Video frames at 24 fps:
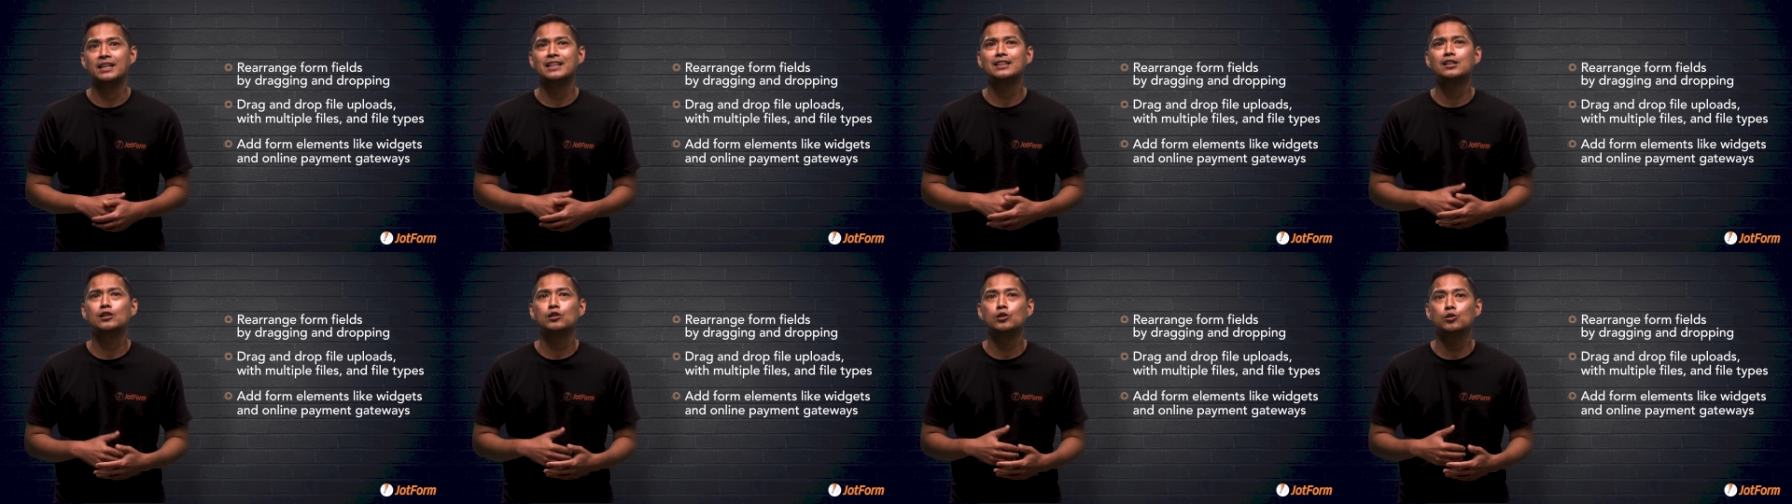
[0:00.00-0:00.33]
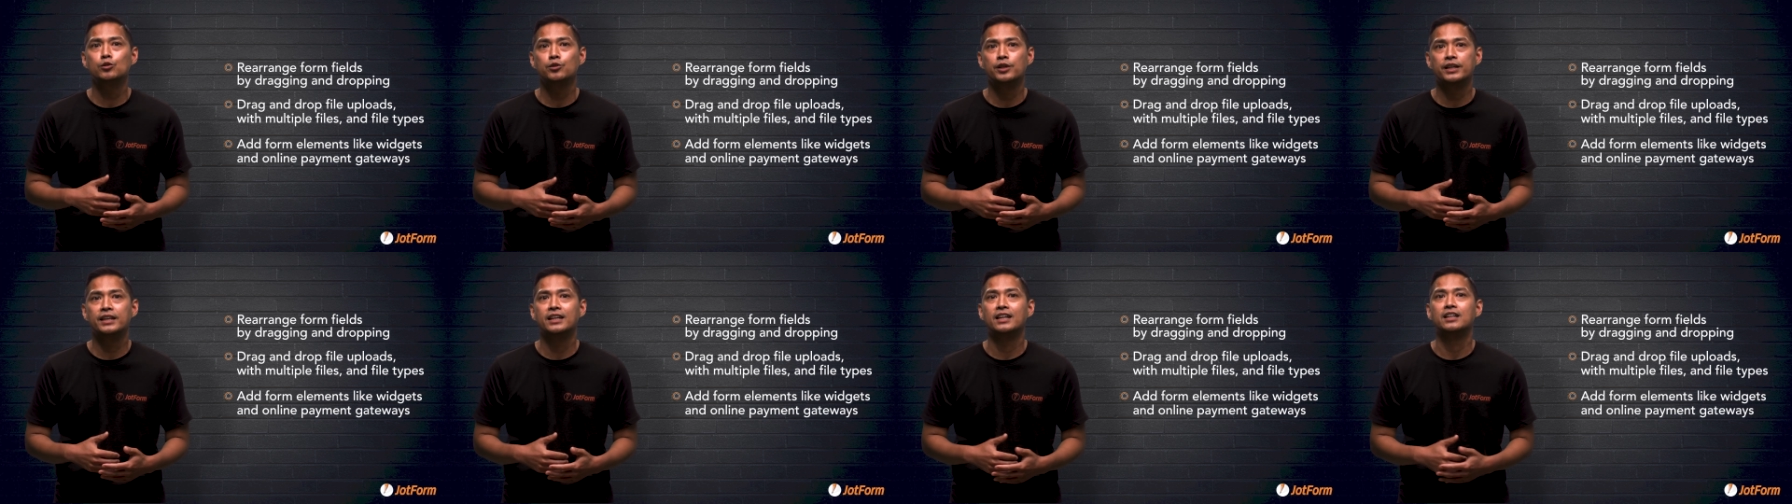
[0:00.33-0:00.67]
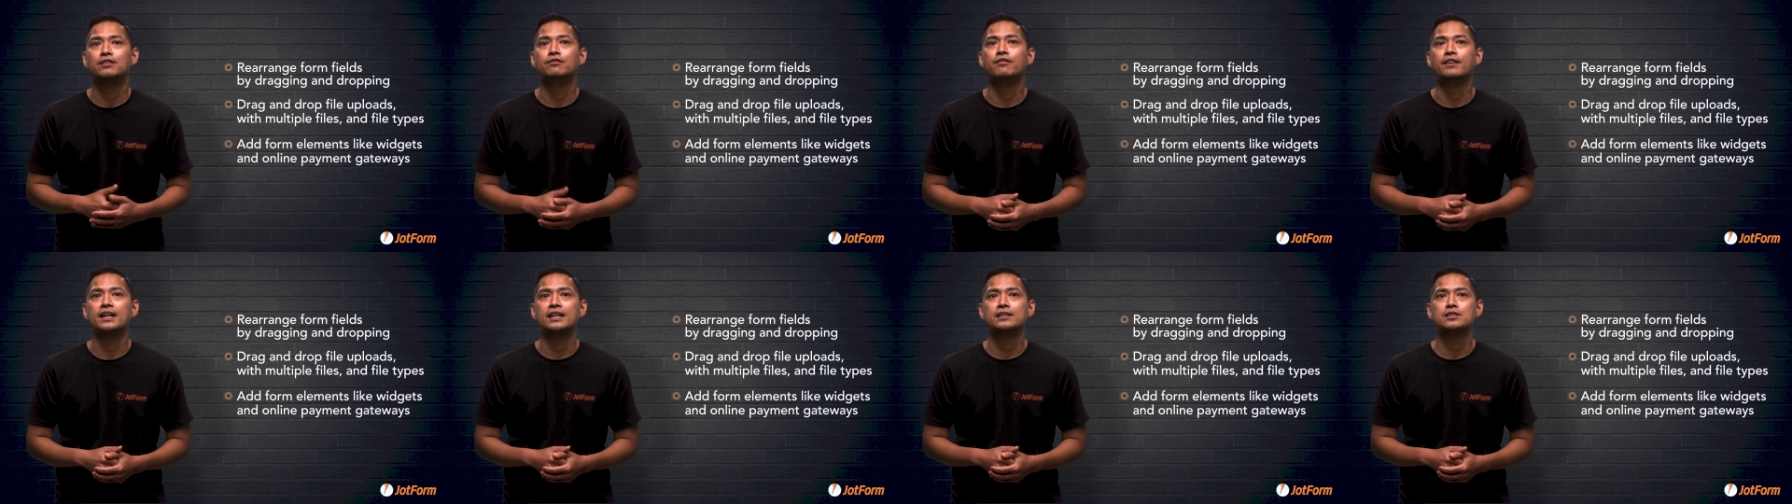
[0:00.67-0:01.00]
including
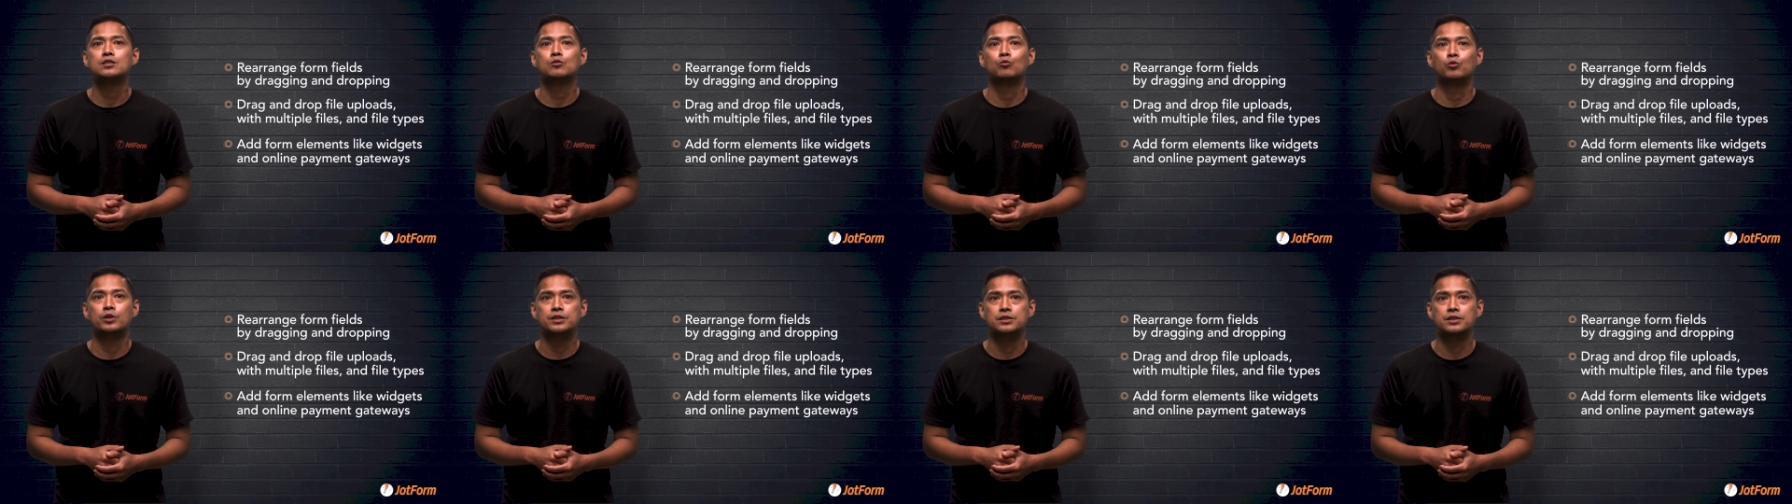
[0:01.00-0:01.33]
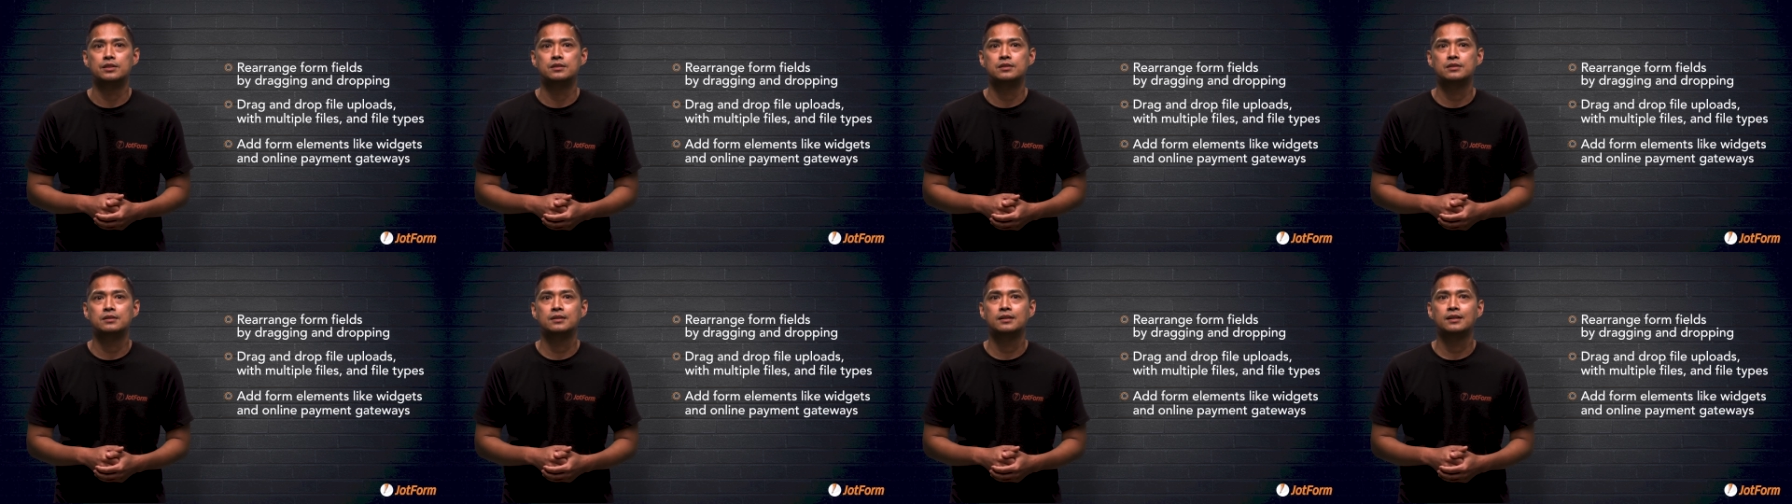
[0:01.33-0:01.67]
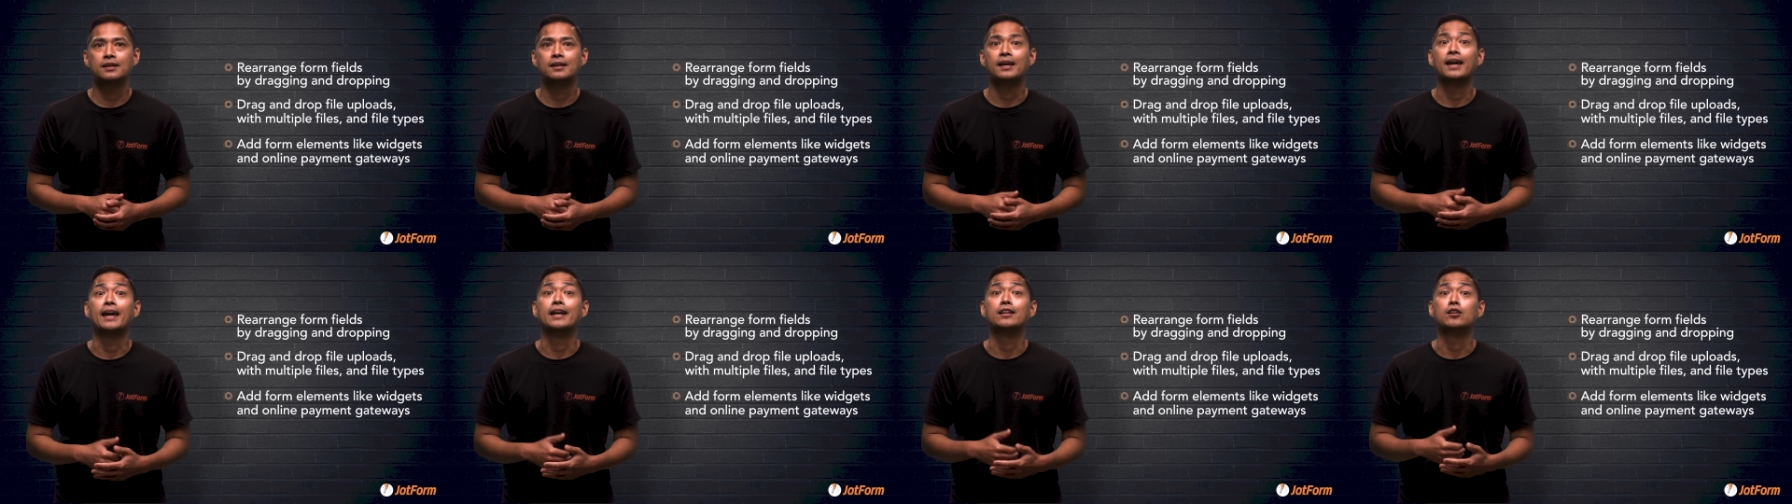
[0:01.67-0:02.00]
advanced widgets
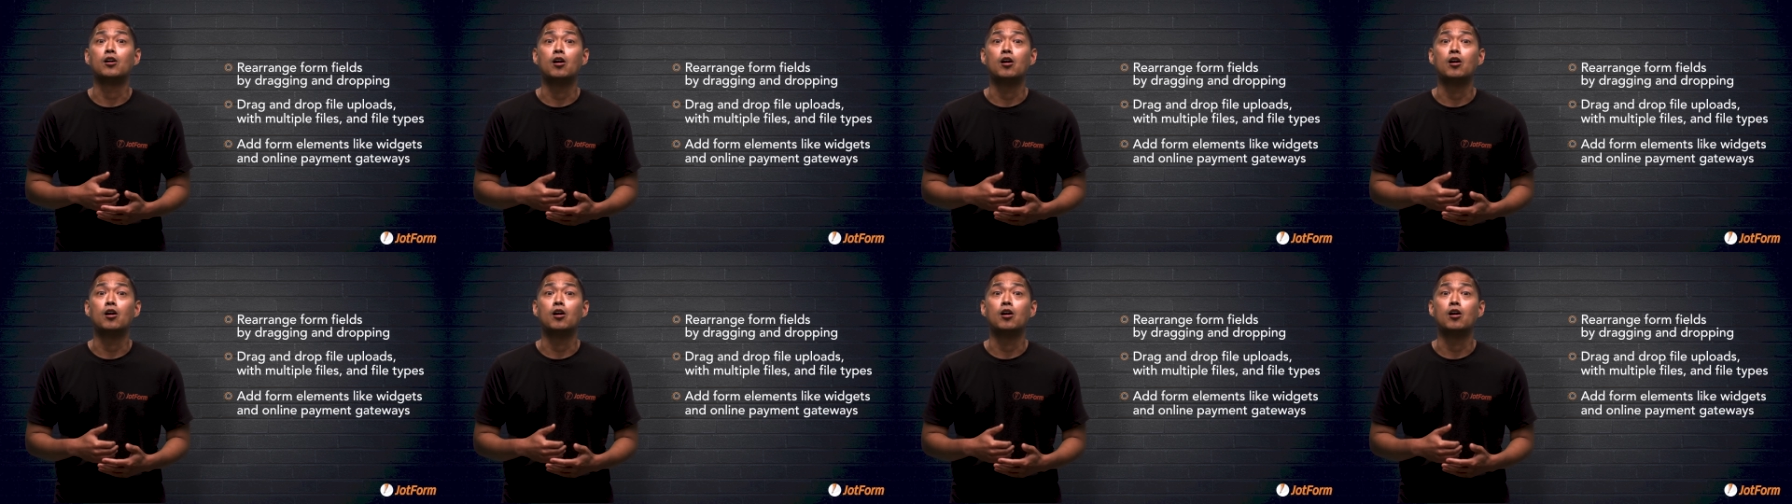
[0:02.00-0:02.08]
and